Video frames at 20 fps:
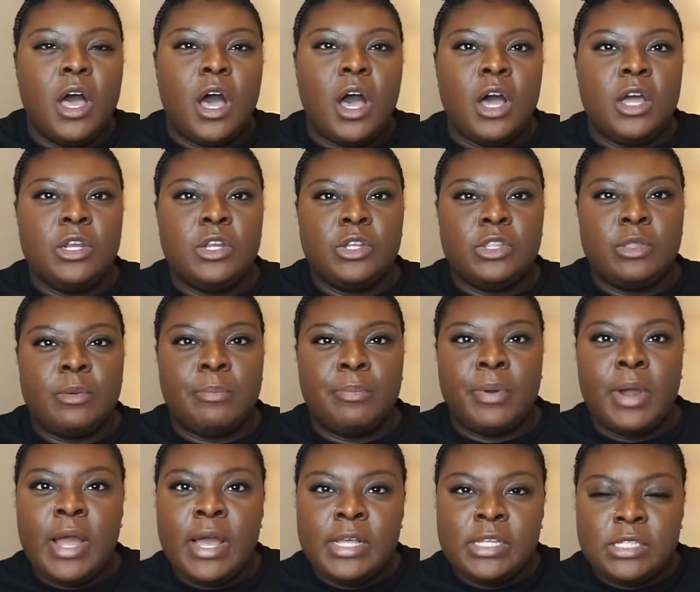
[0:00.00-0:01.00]
the
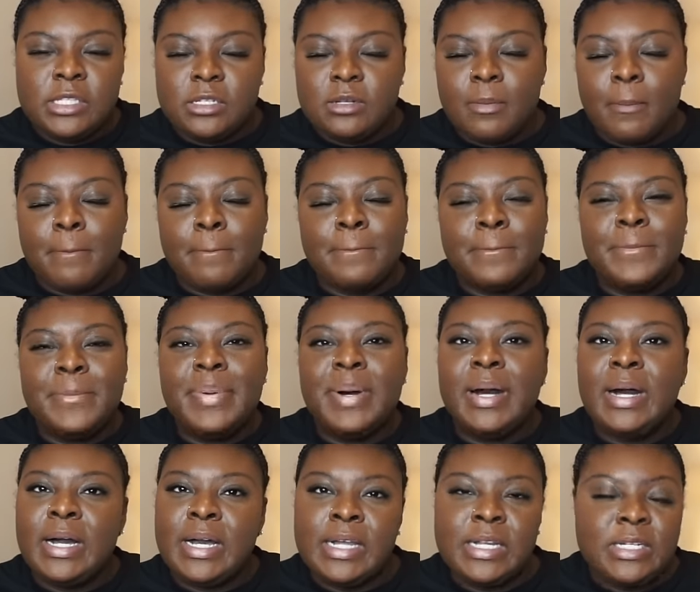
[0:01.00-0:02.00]
breast,
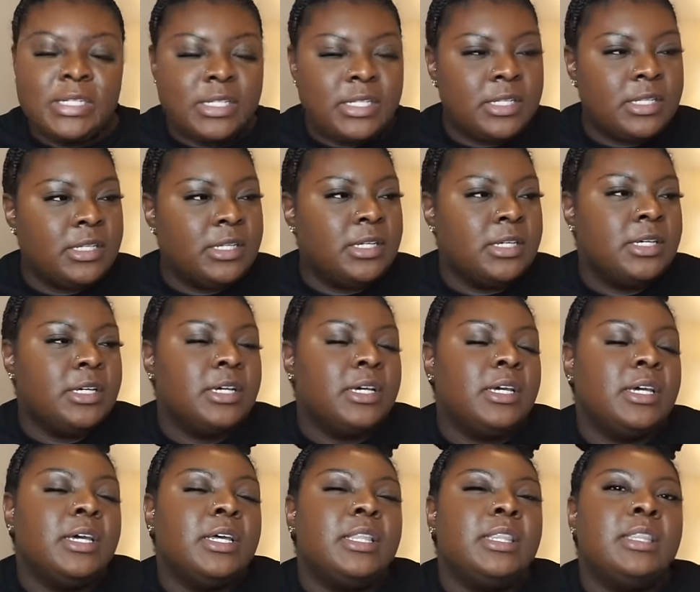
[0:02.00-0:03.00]
but
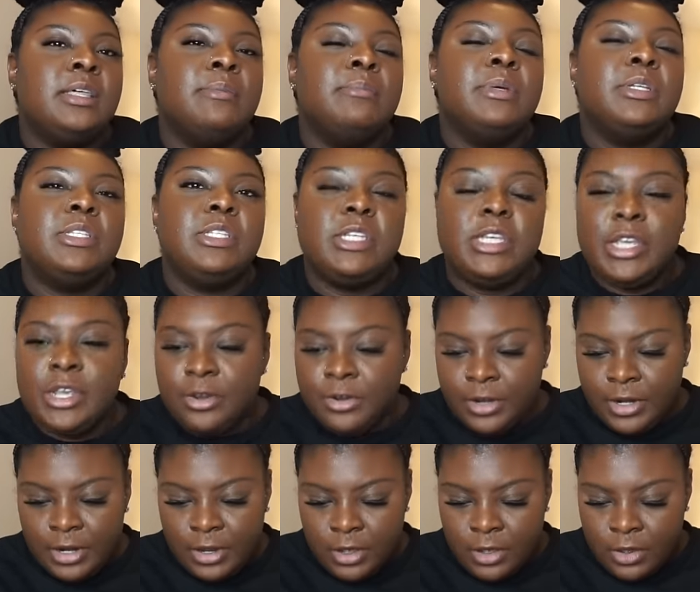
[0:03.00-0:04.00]
the
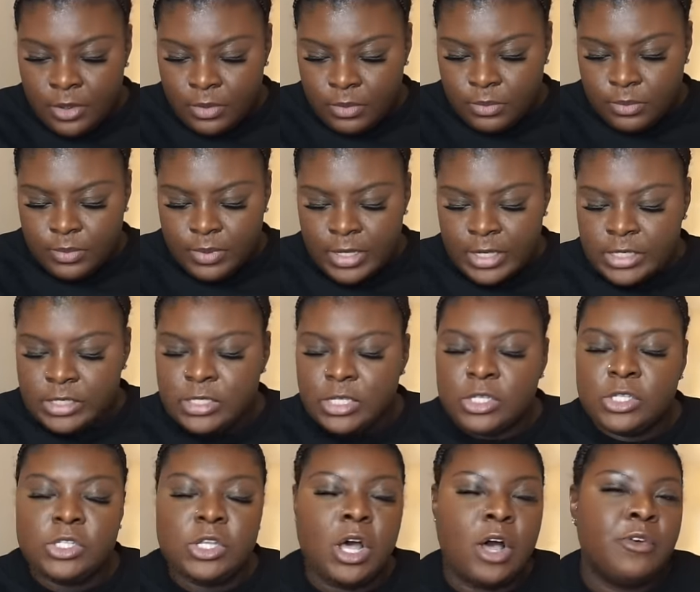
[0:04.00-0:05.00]
material is a
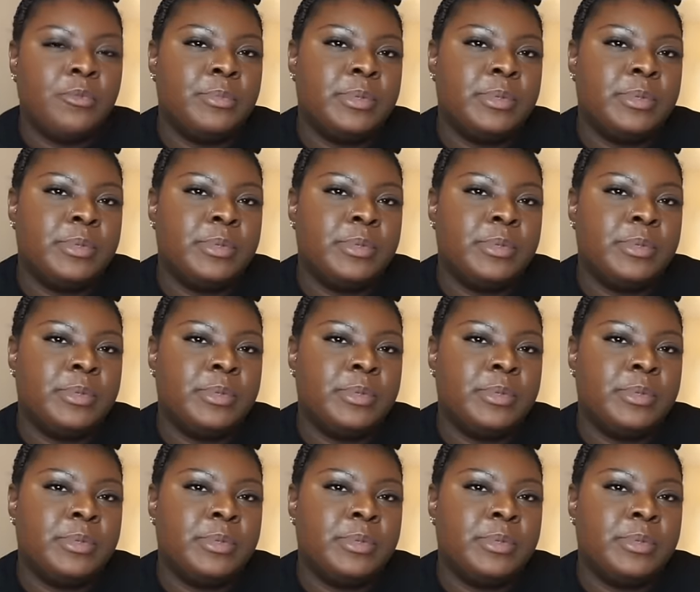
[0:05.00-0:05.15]
soft